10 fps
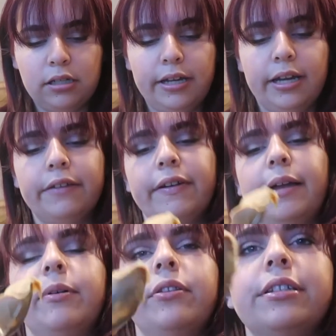I kind of
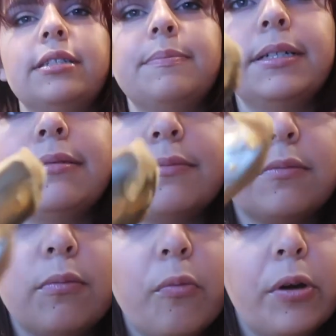eyeball this, but
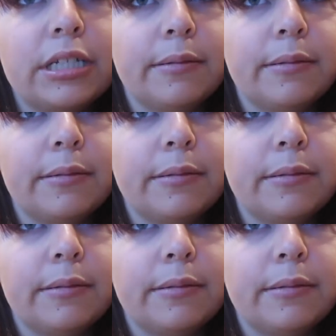1